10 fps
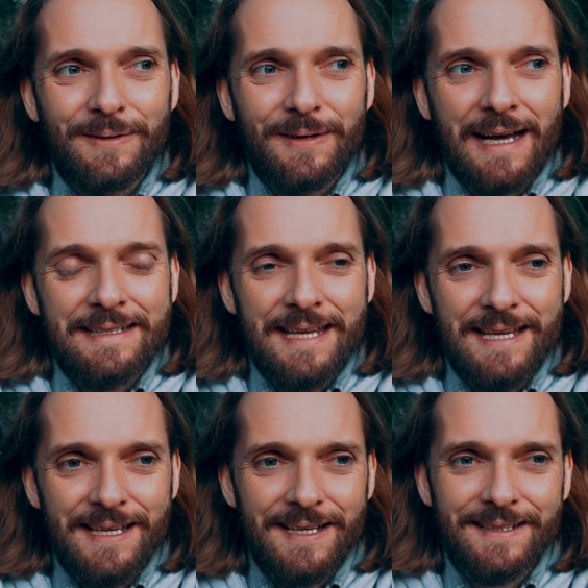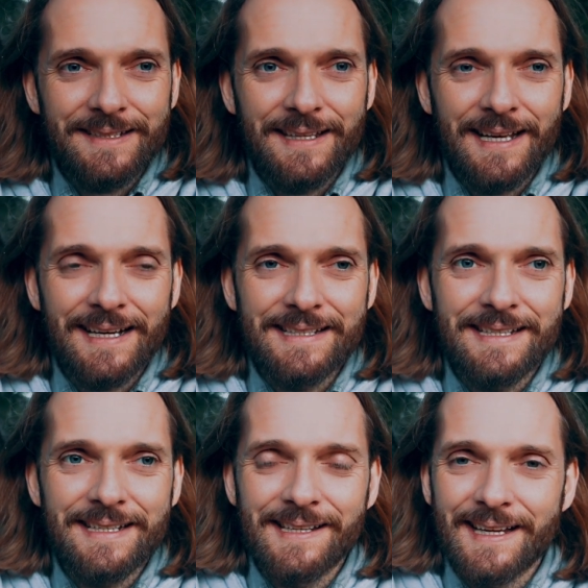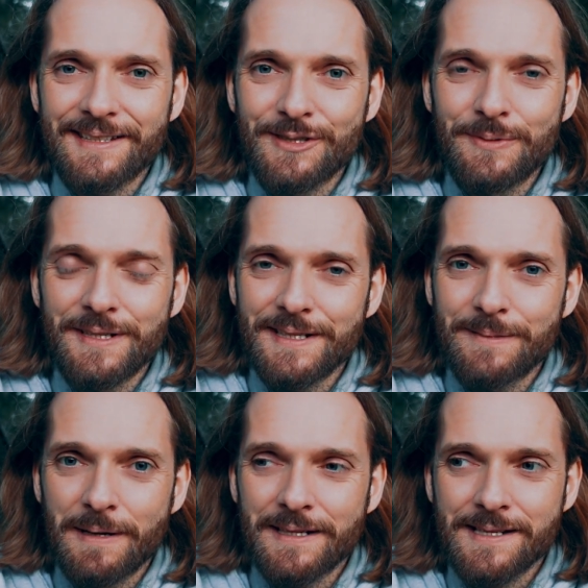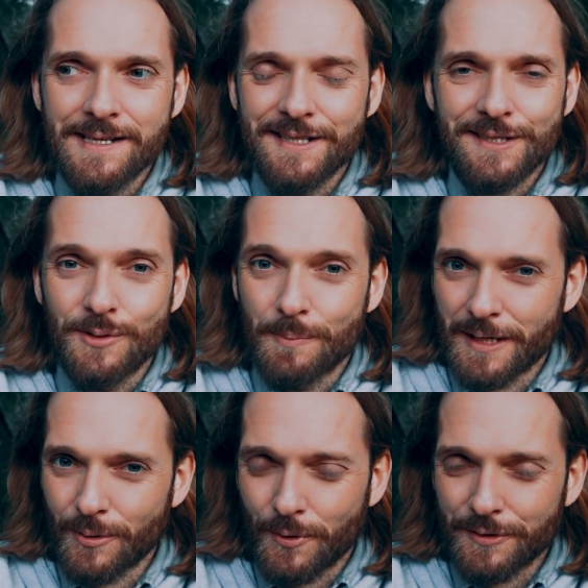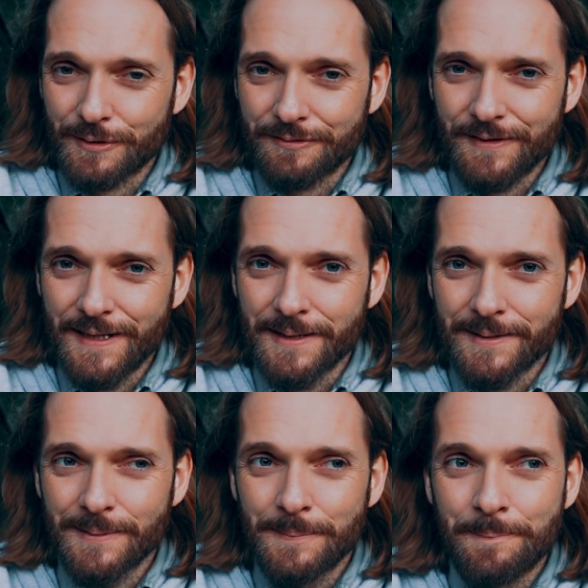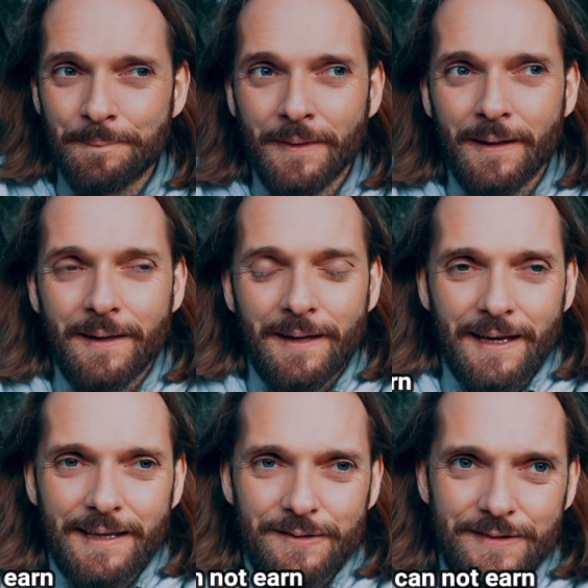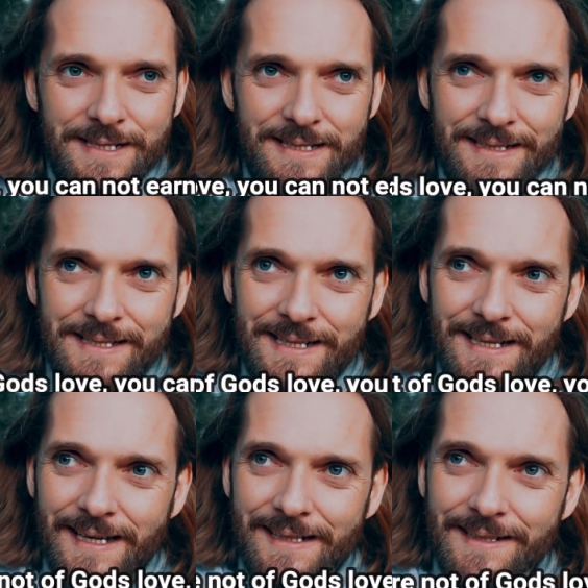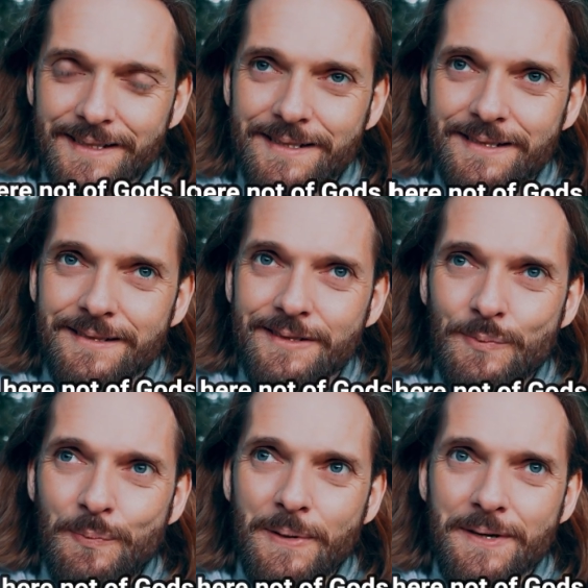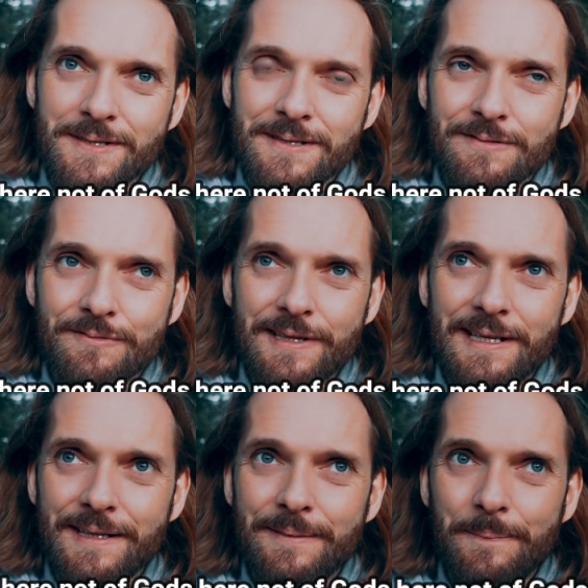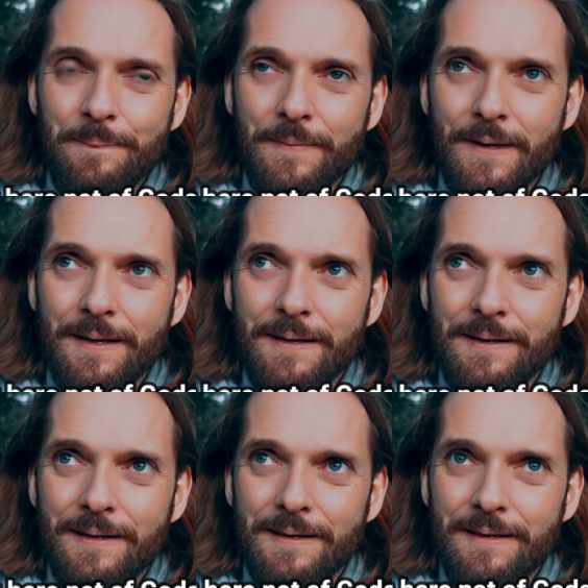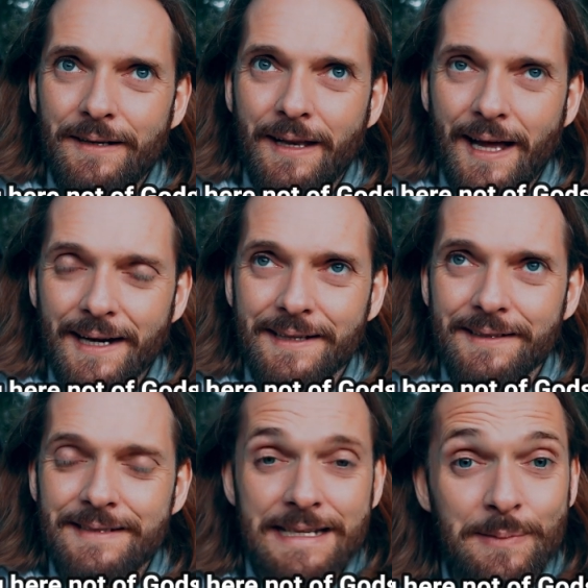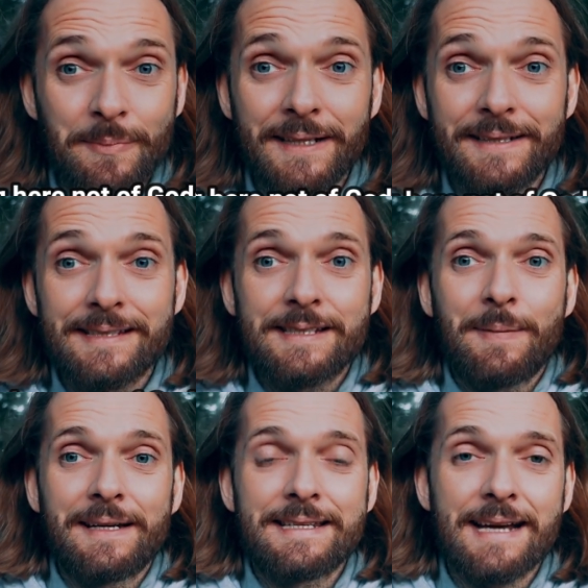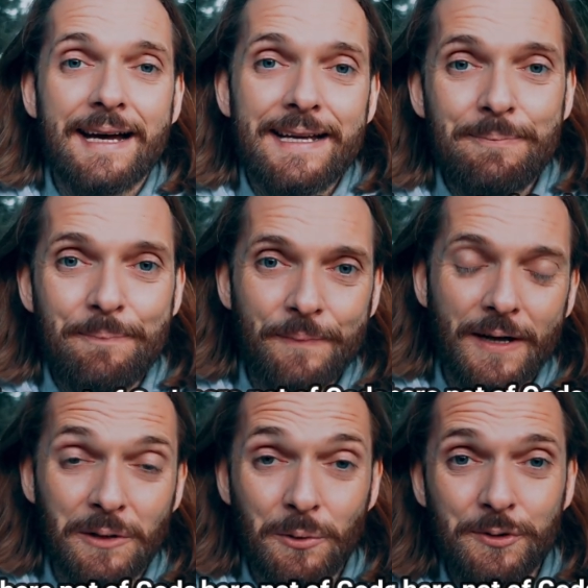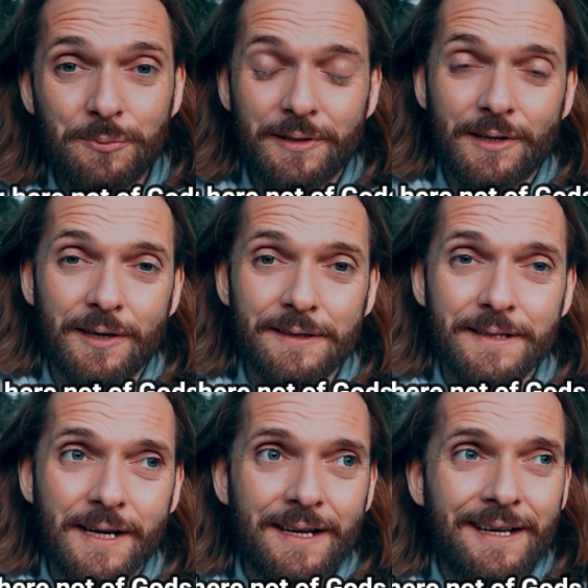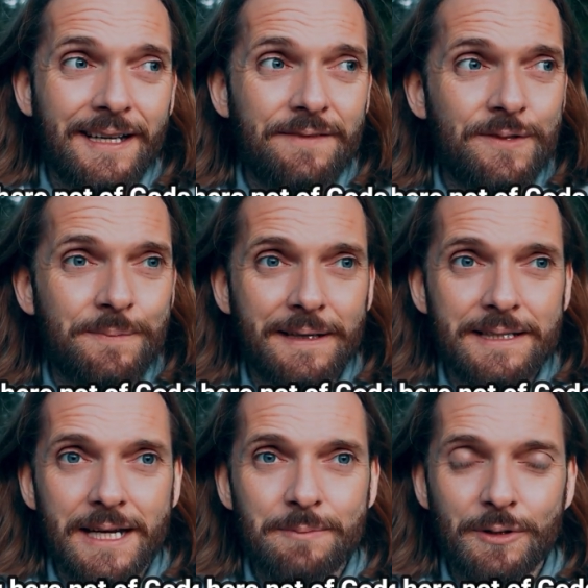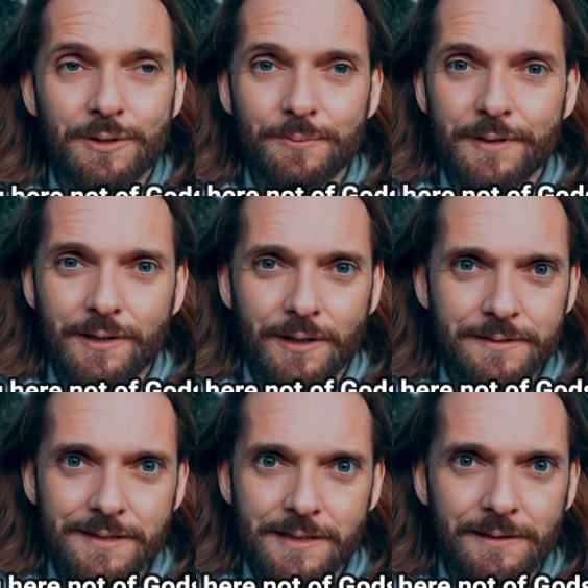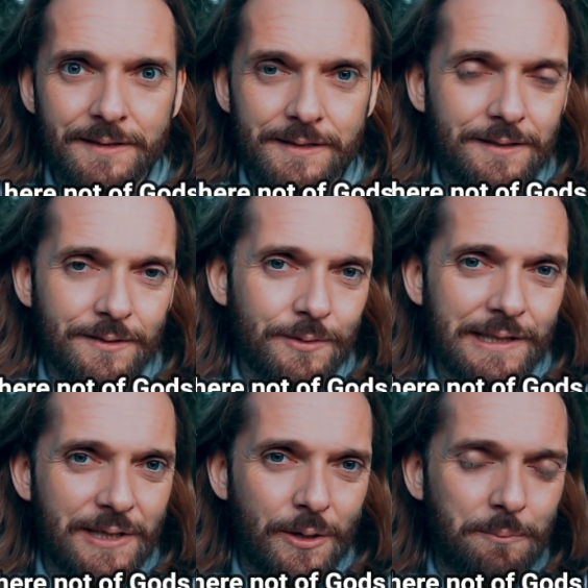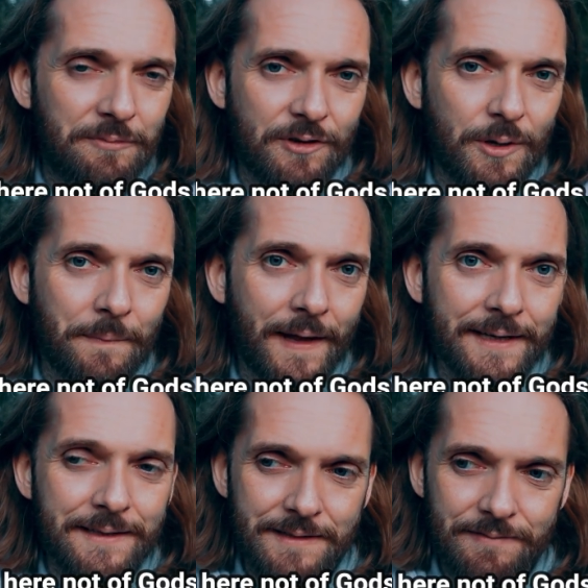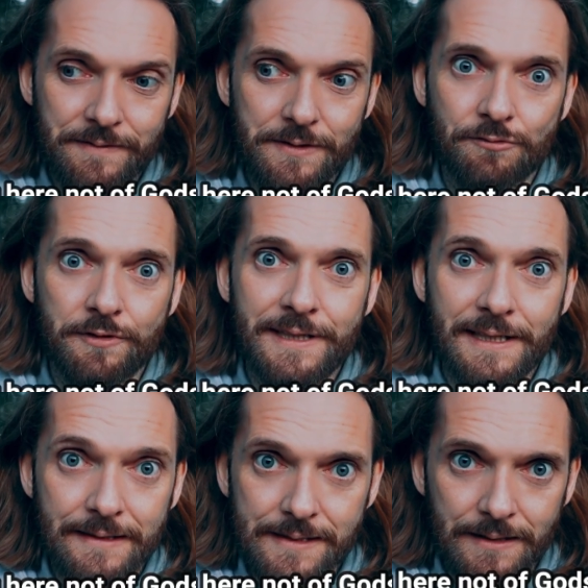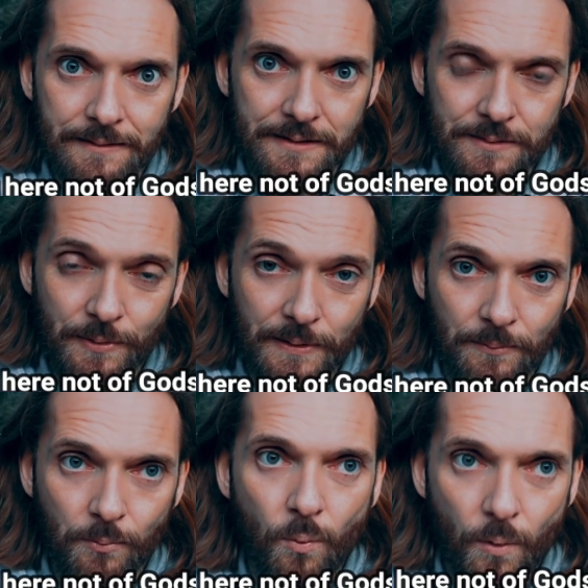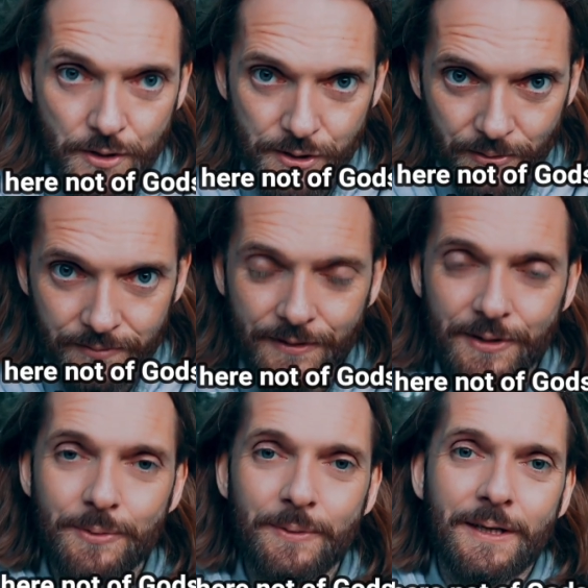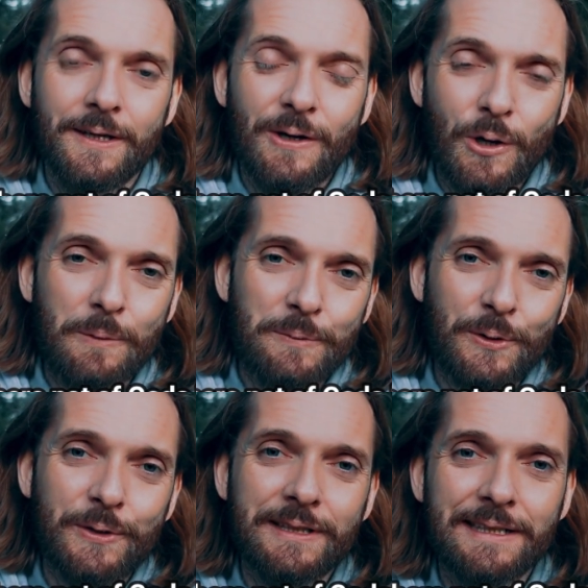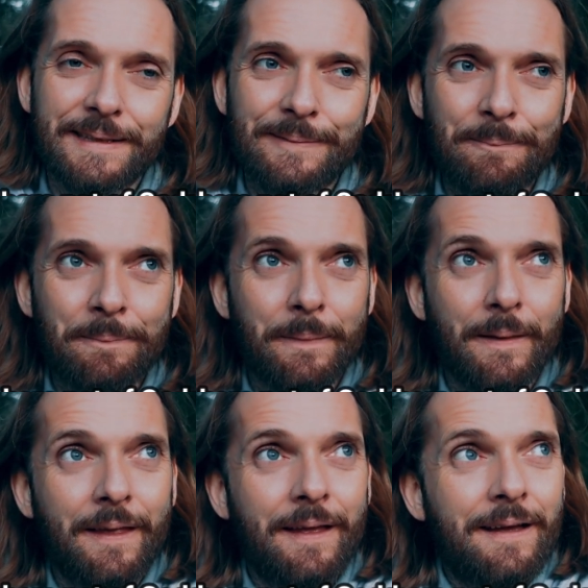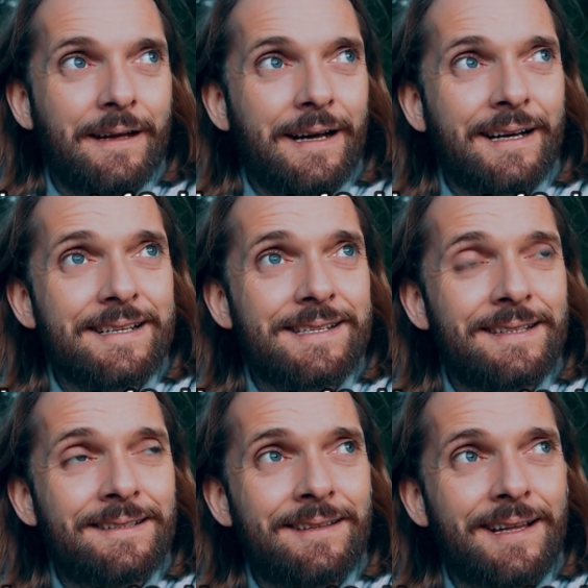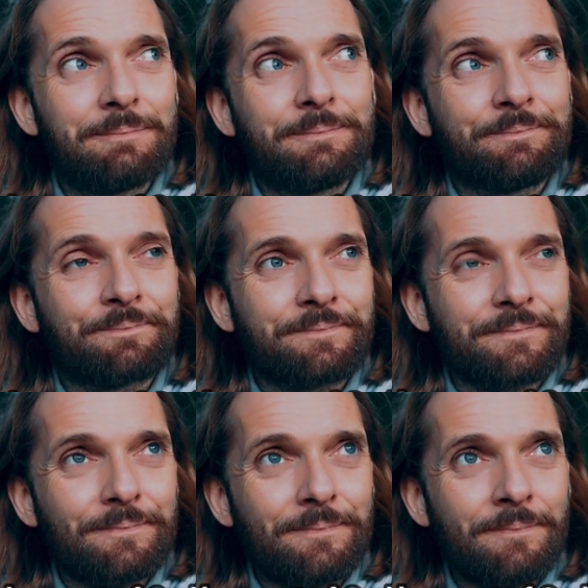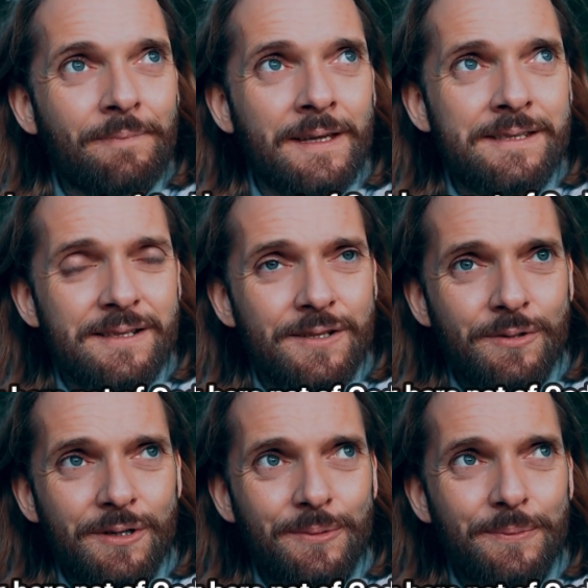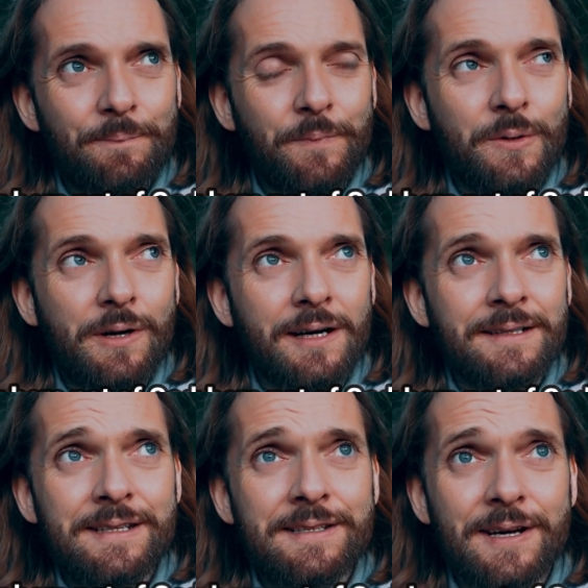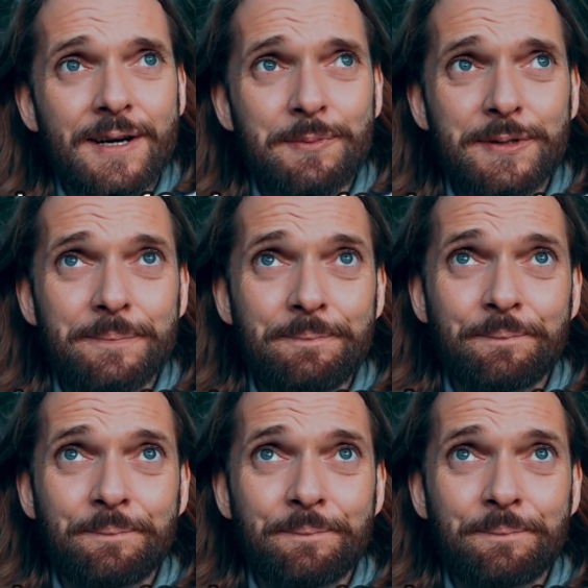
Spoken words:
adhere to the idea that you need meditation no matter what your faith. And the reason I say that is some persons really lack discipline to spend time alone with God. And if you spend time alone with God, stillness can only come from that. Even if it's reading, stillness will wash over you hormonally. And I said to them, I said, you can't determine